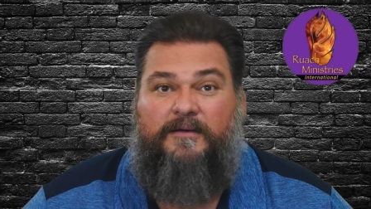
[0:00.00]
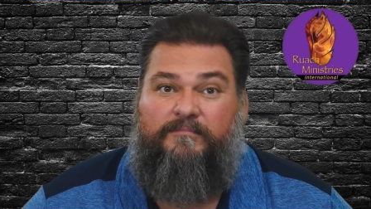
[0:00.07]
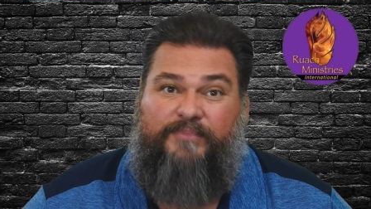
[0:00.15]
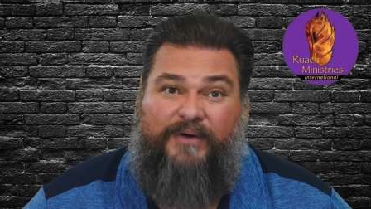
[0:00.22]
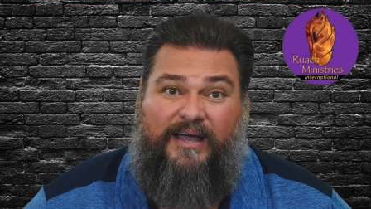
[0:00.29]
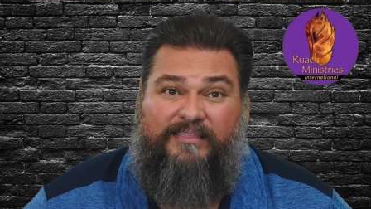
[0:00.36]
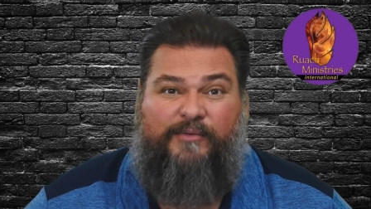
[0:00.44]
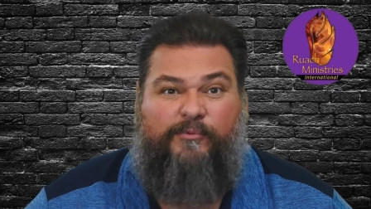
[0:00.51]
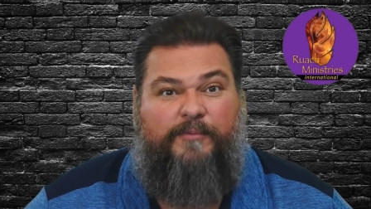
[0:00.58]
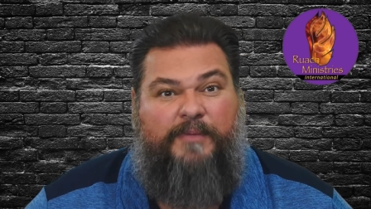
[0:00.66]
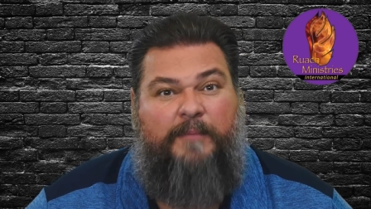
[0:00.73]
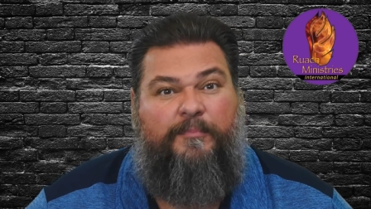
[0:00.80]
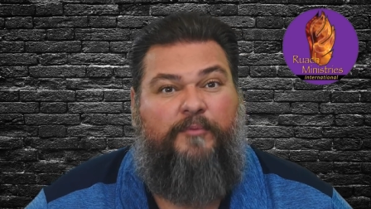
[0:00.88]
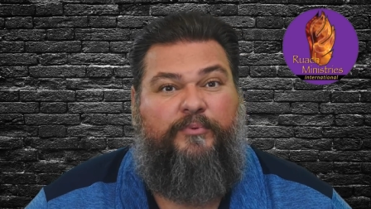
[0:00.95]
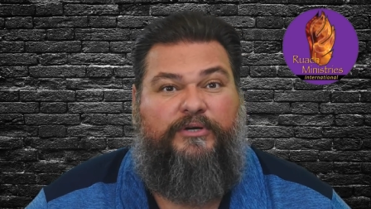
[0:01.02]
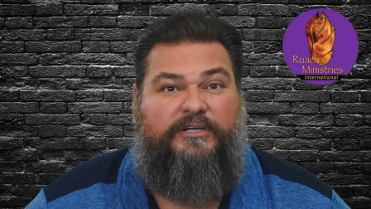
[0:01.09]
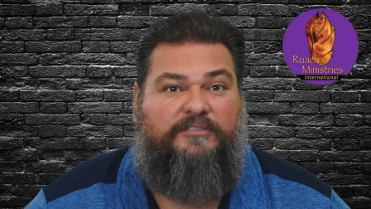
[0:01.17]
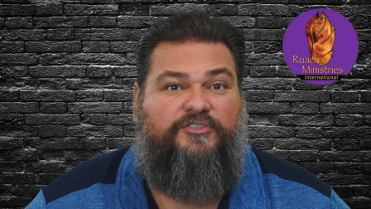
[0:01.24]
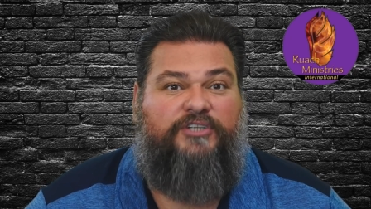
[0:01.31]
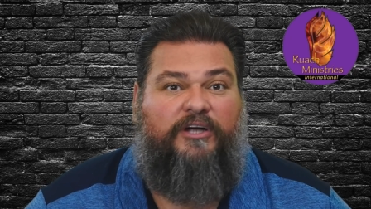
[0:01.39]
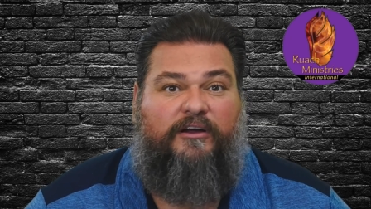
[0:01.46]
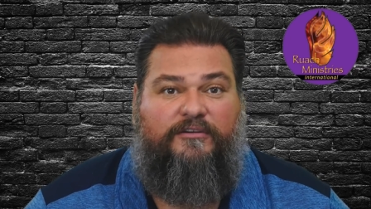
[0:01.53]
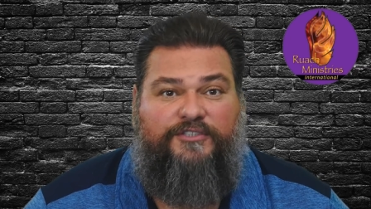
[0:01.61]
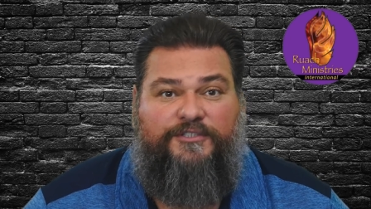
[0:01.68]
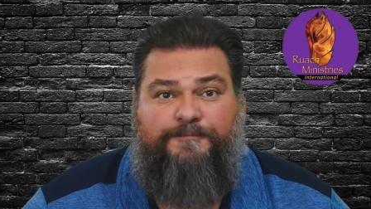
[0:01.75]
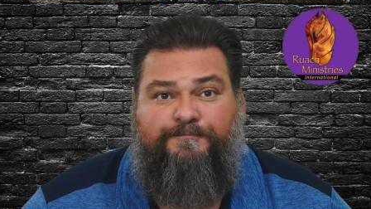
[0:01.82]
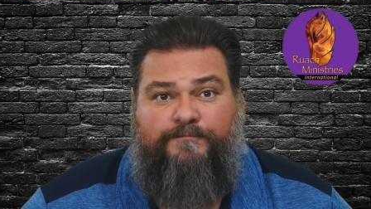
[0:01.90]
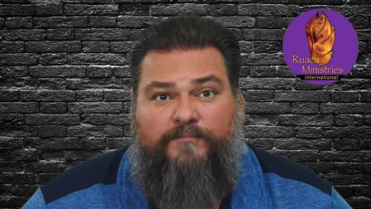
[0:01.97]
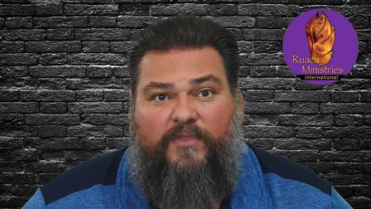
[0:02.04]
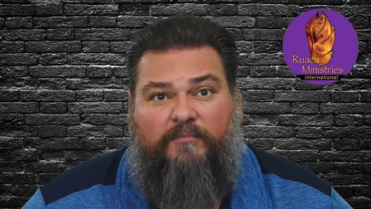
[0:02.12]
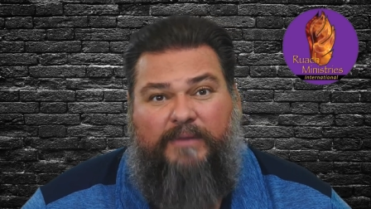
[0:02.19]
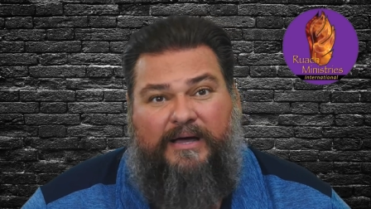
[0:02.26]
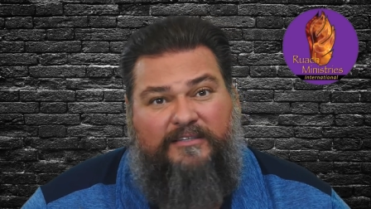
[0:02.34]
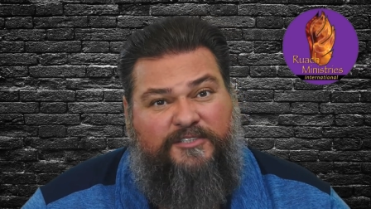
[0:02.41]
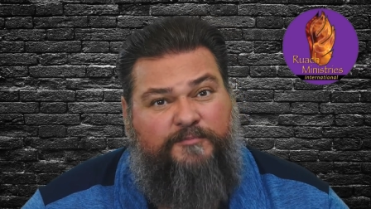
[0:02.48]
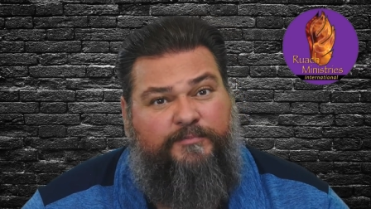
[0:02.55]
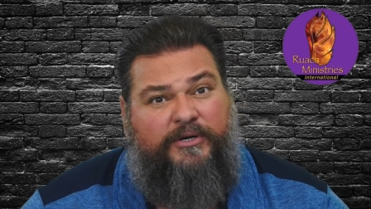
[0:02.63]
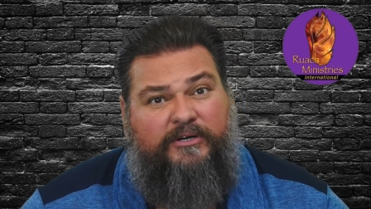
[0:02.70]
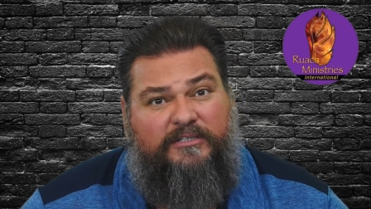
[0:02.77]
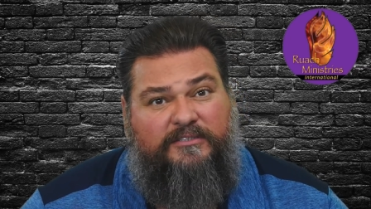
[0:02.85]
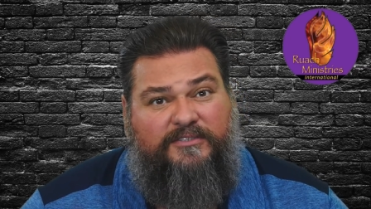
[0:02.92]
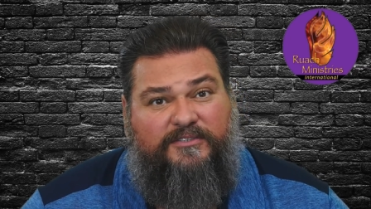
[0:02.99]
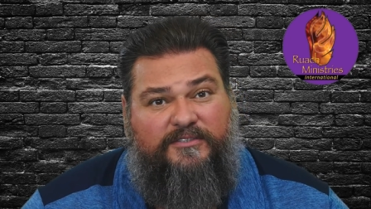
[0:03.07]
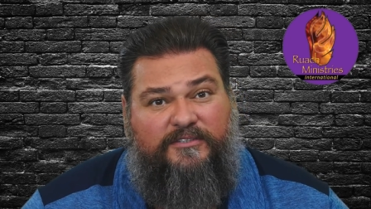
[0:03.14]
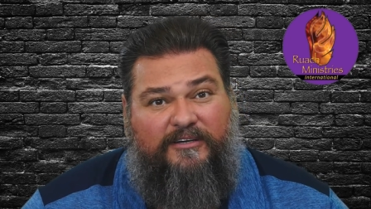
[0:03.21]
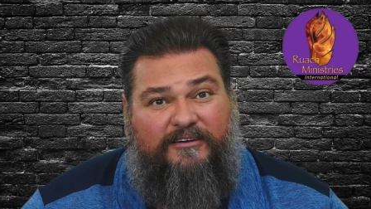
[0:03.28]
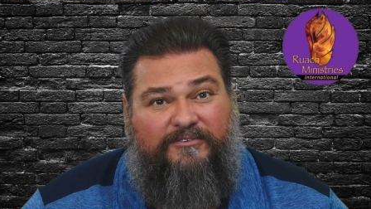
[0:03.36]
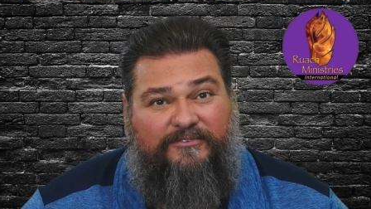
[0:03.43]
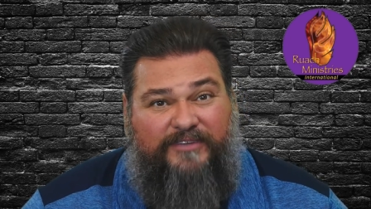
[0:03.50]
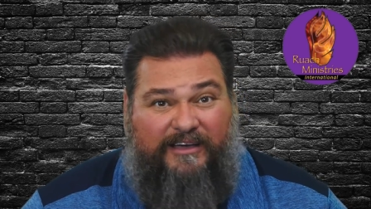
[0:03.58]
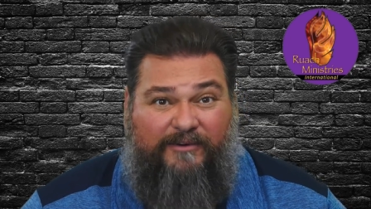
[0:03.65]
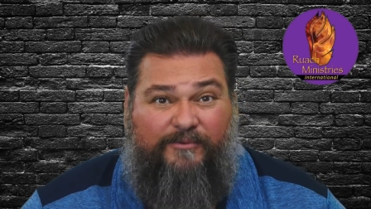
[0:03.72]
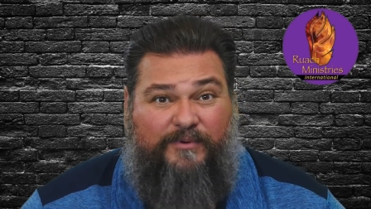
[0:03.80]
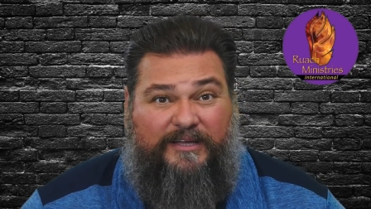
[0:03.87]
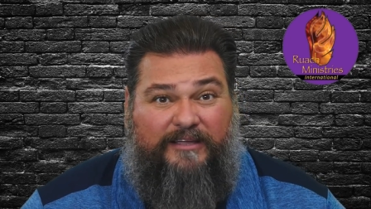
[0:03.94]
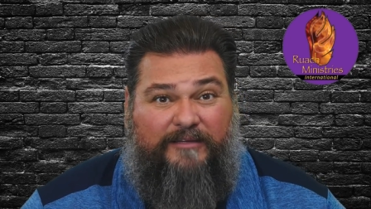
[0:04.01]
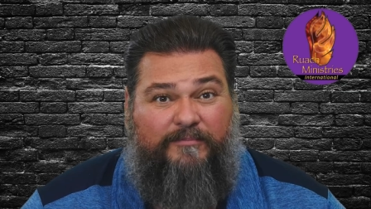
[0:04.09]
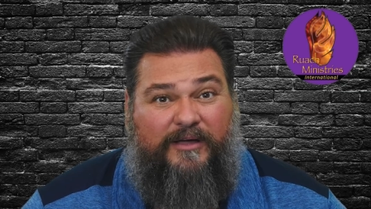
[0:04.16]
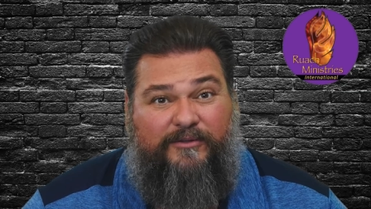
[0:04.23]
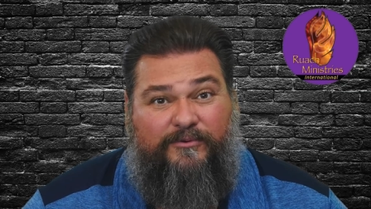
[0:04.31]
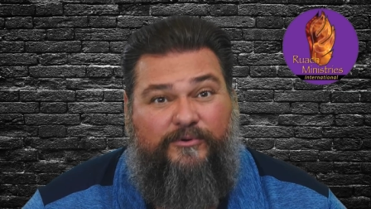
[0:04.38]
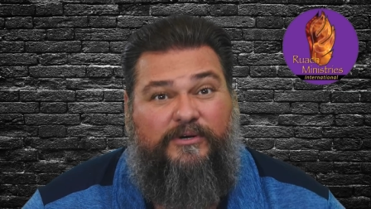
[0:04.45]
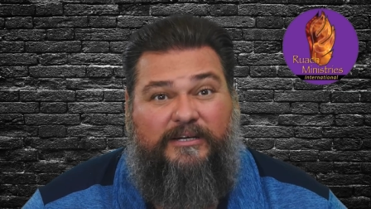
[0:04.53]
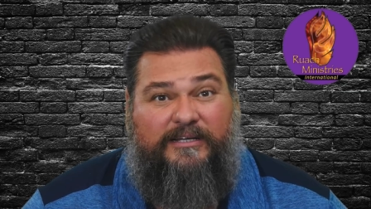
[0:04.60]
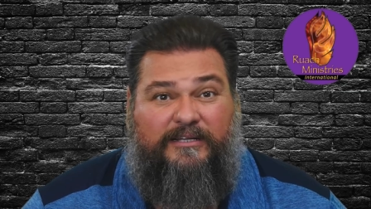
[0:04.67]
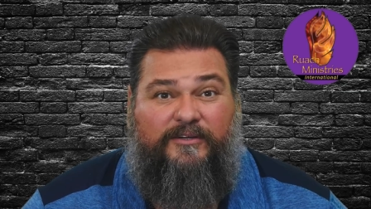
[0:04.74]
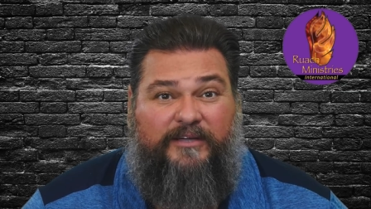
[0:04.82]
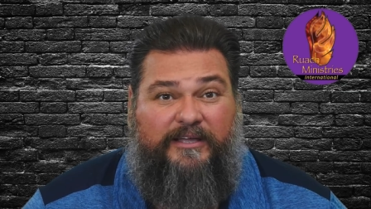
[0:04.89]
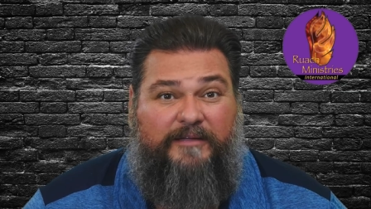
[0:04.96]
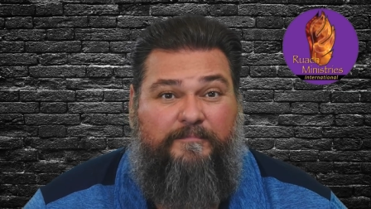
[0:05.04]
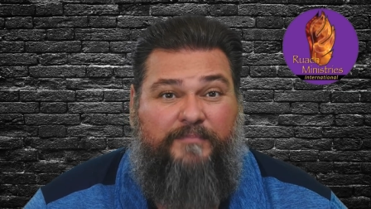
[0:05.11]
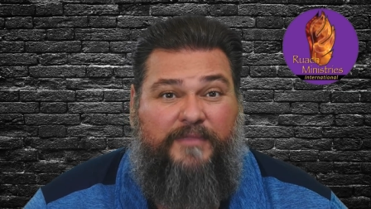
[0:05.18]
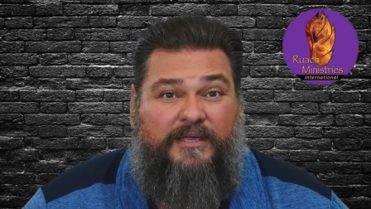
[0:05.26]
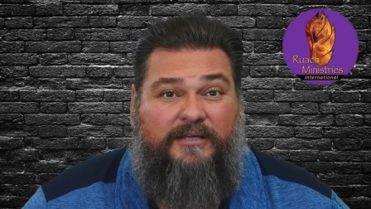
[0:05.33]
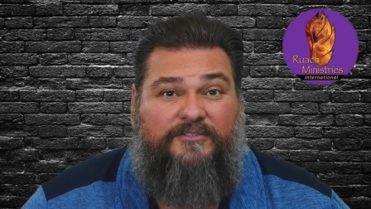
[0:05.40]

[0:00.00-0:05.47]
But there were people put in charge by the Spirit of Yahweh, by the Ruach Elohim,